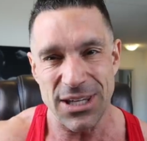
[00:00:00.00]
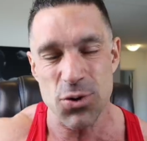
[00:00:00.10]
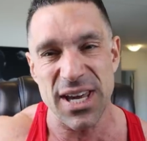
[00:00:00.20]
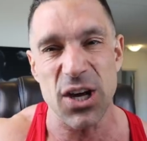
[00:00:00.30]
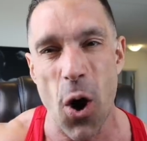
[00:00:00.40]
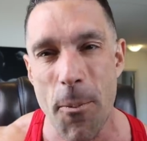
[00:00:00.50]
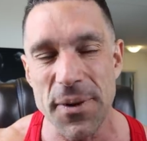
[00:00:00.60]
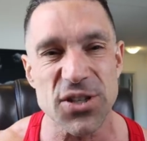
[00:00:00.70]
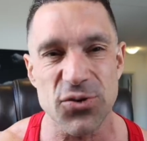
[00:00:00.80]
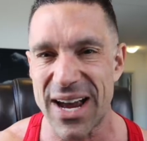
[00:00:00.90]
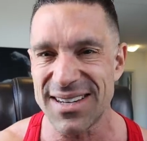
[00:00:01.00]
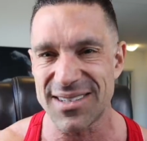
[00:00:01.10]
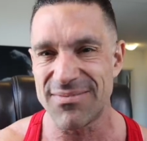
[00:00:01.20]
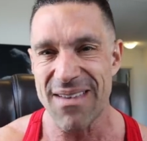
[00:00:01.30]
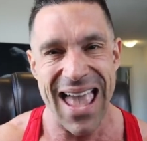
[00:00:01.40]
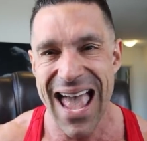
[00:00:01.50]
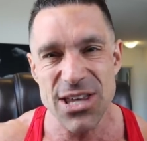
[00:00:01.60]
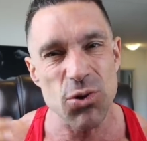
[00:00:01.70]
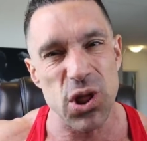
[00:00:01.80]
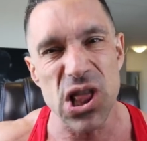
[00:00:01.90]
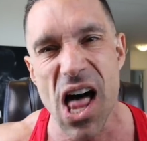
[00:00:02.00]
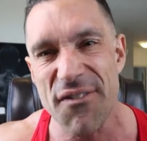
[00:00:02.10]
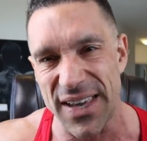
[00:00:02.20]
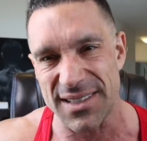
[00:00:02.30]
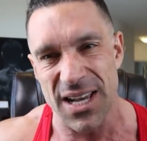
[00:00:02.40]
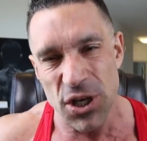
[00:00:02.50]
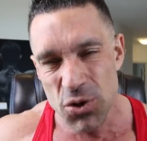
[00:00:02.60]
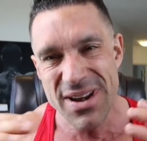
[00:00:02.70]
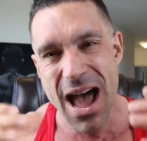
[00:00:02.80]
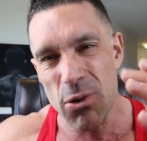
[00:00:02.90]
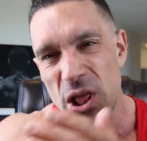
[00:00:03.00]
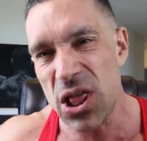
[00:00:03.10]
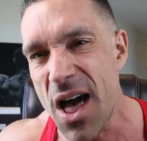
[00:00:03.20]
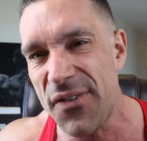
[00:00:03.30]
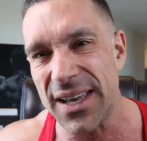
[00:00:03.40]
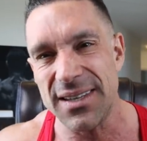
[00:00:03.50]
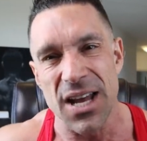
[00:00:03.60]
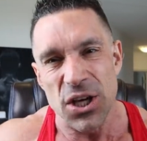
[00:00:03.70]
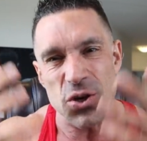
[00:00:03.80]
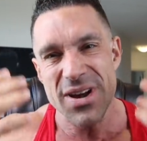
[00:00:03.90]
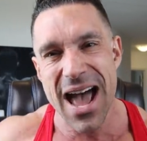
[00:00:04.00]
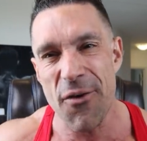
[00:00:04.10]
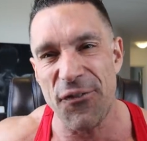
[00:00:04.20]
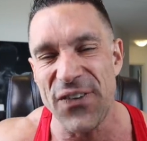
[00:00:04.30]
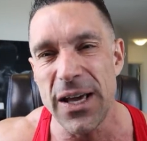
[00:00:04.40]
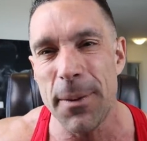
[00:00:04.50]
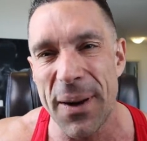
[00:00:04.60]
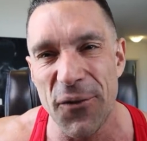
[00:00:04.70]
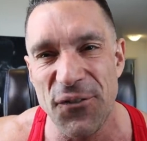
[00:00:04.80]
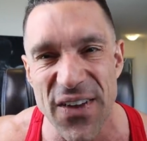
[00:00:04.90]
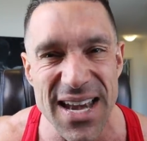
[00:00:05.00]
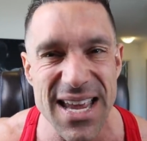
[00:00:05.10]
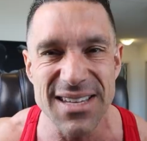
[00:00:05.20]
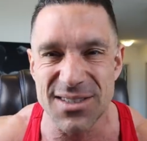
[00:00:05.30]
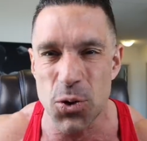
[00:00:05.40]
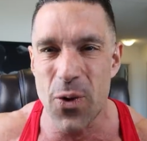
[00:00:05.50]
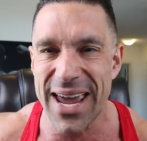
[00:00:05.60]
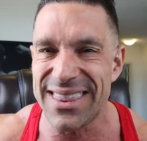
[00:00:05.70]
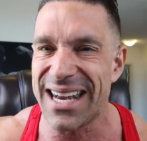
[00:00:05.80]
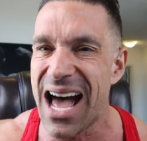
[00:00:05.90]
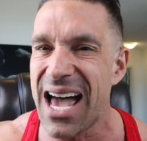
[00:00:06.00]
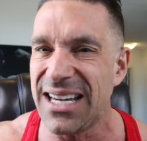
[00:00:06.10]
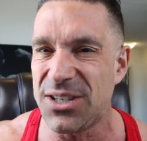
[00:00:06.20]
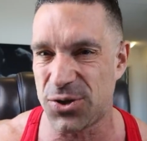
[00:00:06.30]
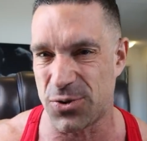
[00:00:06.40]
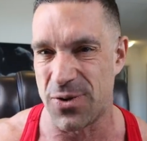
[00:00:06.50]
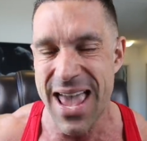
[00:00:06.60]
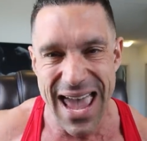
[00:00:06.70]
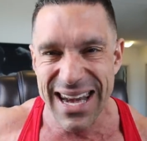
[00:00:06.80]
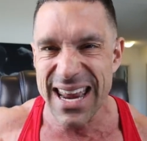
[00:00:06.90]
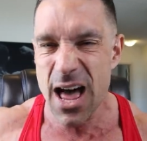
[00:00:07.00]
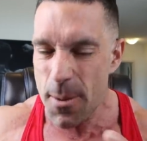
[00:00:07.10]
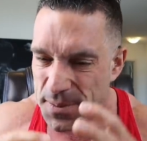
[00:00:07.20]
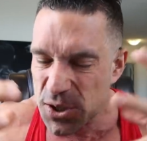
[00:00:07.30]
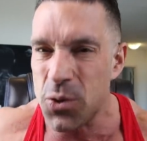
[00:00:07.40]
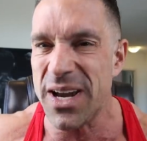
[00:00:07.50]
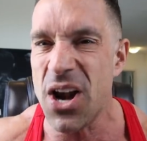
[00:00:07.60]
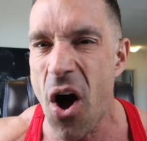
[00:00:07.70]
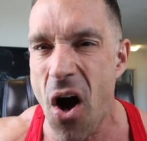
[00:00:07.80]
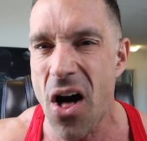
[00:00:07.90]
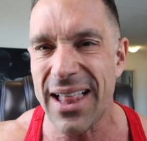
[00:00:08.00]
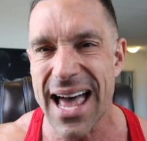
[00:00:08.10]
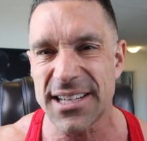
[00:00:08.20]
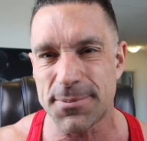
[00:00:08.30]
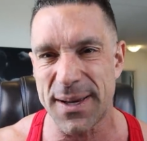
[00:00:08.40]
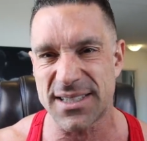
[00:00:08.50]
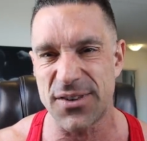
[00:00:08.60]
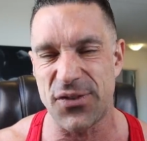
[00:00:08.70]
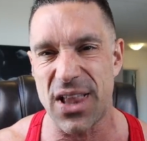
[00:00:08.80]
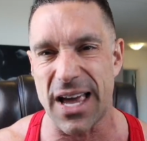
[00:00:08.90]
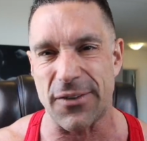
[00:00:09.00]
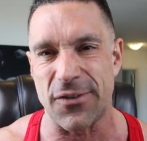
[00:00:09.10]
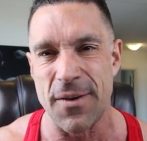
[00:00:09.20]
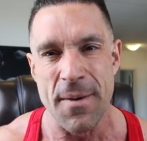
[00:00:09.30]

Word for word: you can cope with stress and you love it. You now love it. You now feel about fitness the way that I do. And it helps you in all aspects of life.